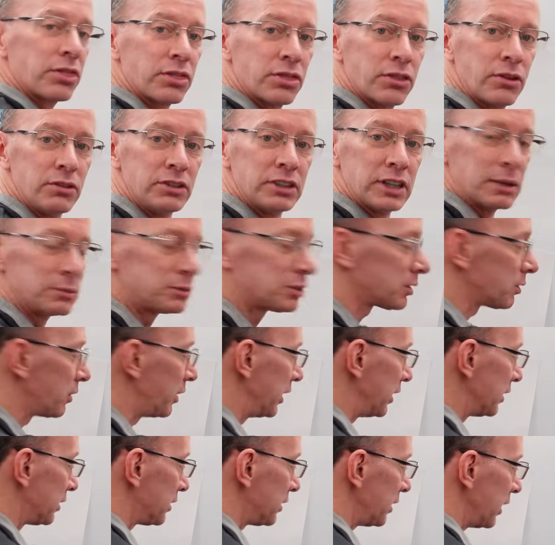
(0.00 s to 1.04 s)
2 times
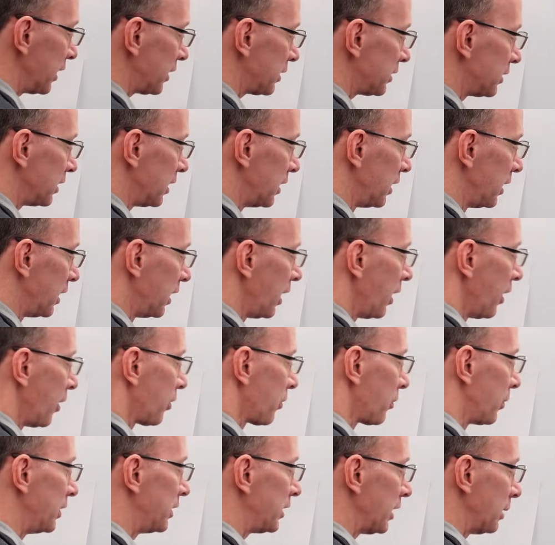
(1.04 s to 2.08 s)
3 is 6.
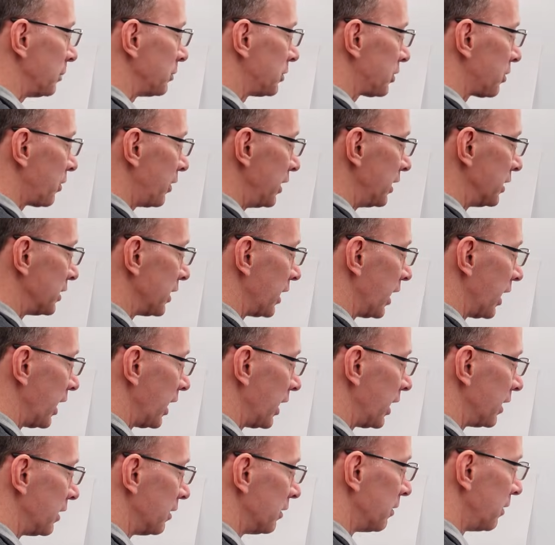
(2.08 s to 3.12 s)
3 times 3 is
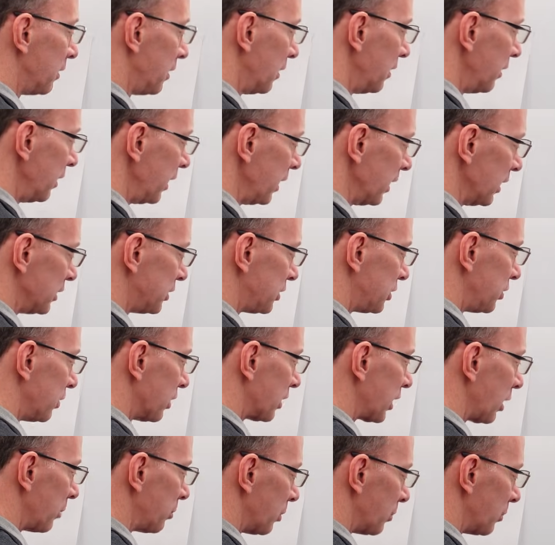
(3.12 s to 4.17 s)
9. Now let's do a
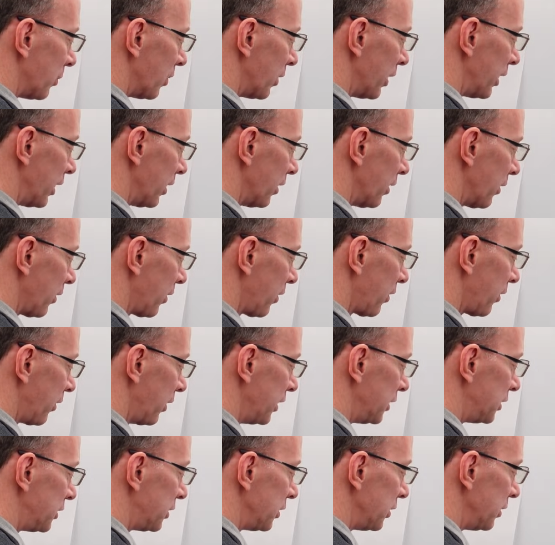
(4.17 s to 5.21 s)
couple more here.
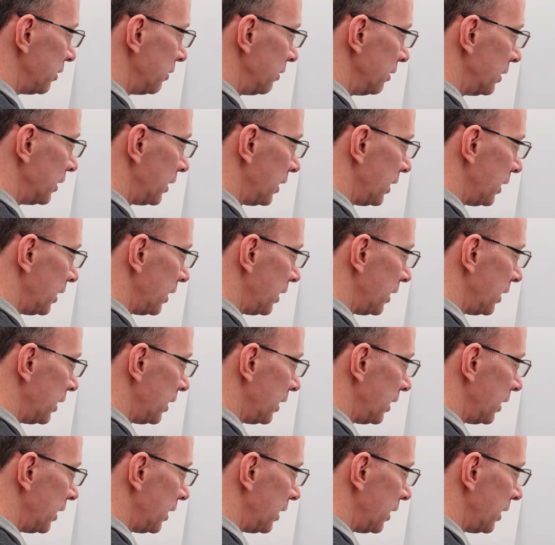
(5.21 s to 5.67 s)
32